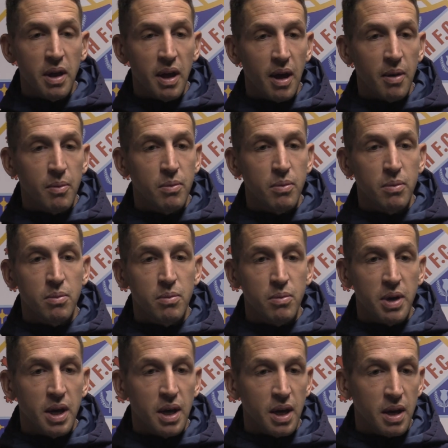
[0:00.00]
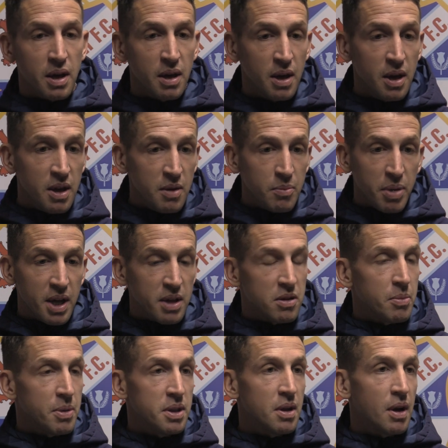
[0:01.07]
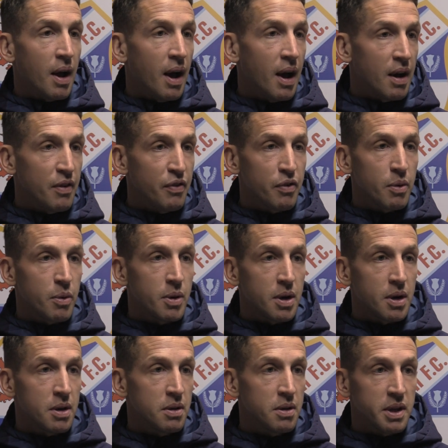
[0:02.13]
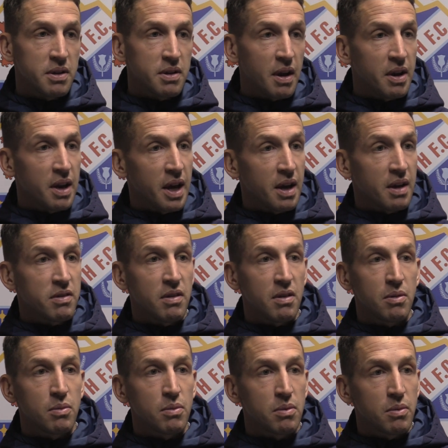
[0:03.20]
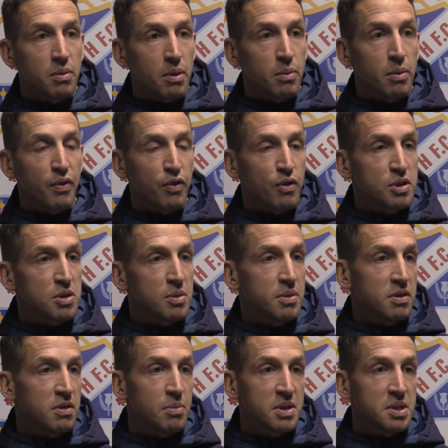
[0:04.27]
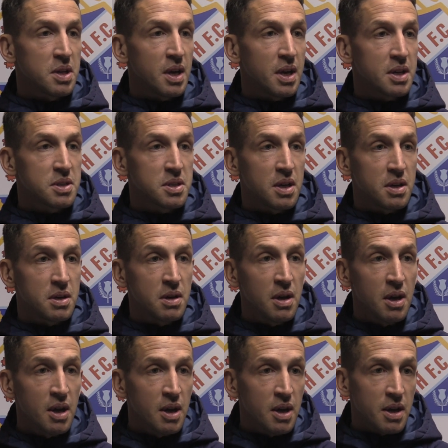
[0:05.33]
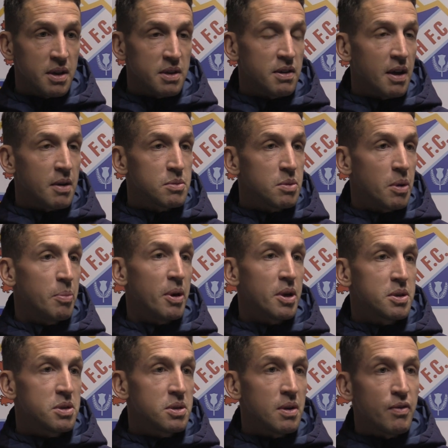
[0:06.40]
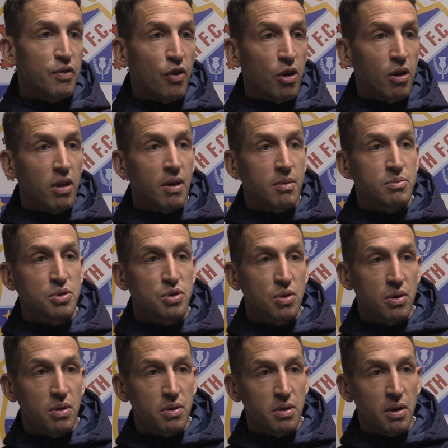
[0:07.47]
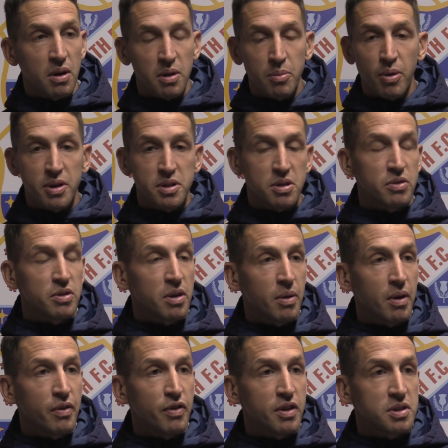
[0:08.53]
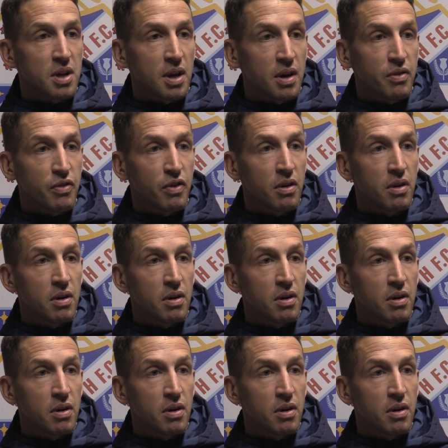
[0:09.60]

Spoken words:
We pinned them in their half, we were direct, and we forced them into mistakes, and at times we punished them for them, so no, the boys done really well first half.